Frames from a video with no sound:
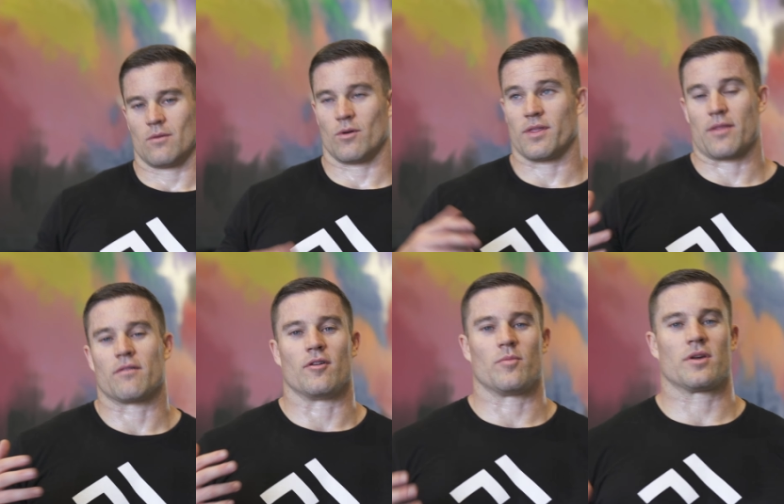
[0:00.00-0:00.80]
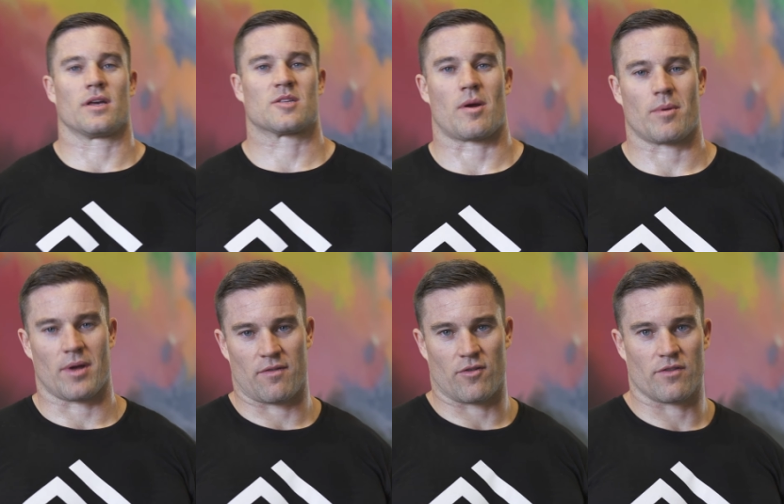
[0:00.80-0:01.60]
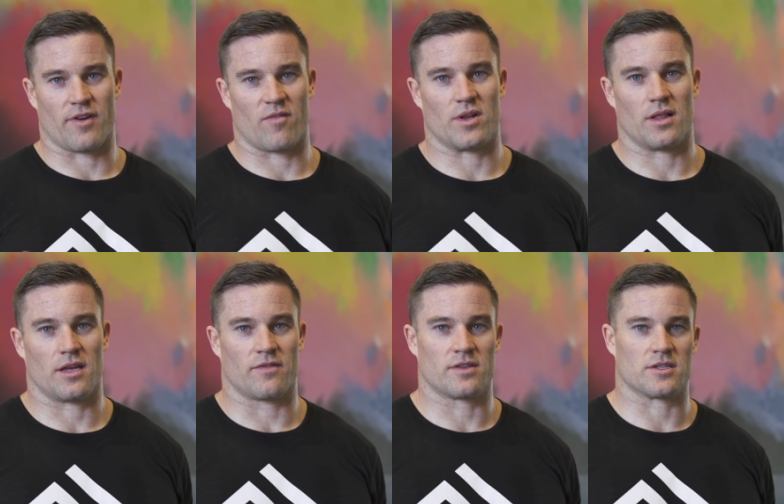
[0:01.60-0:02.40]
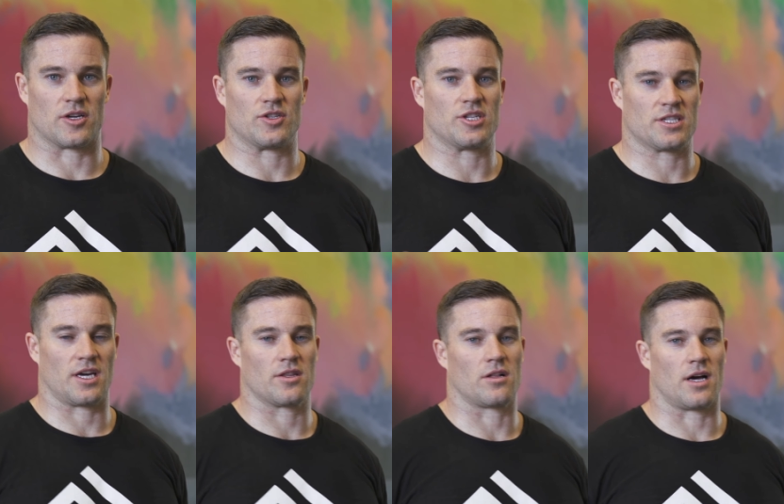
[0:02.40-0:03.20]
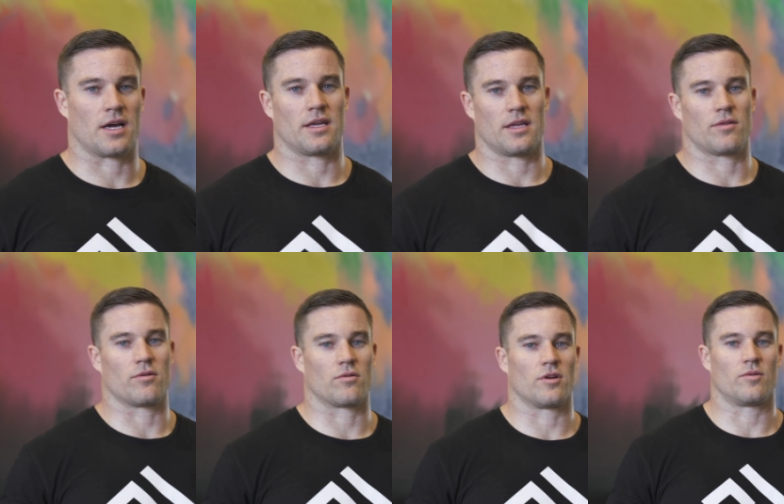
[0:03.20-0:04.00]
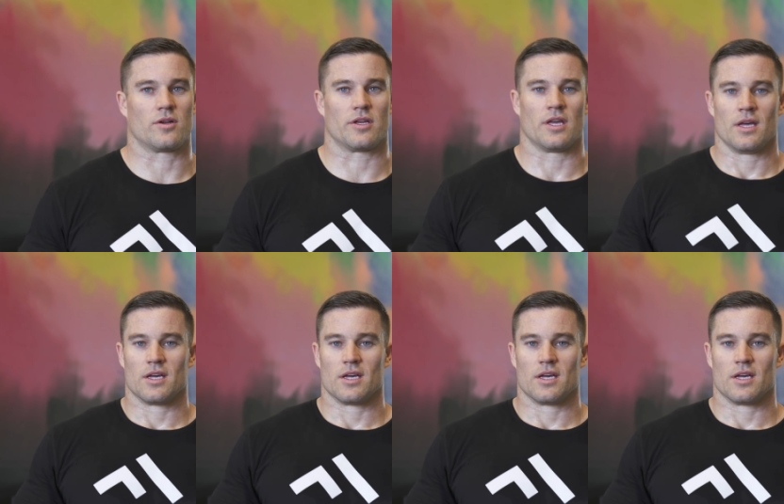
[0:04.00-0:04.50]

without the filming, it's probably about a 45-minute lift, as long as you just stay on the clock and get through it really quickly.